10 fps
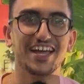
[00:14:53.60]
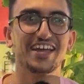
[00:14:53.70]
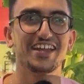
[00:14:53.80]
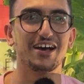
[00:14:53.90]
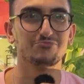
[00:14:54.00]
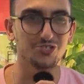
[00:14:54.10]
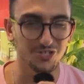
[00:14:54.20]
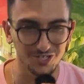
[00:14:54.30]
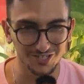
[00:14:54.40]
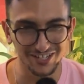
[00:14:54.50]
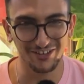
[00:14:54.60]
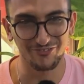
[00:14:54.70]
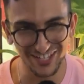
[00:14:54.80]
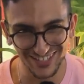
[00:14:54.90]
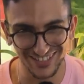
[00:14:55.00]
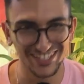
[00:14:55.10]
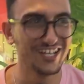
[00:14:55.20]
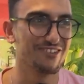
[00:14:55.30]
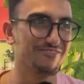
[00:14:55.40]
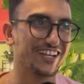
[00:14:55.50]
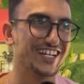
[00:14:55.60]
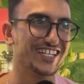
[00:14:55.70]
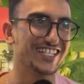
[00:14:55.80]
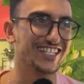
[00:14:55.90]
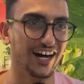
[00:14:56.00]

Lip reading: and I'm sure of it because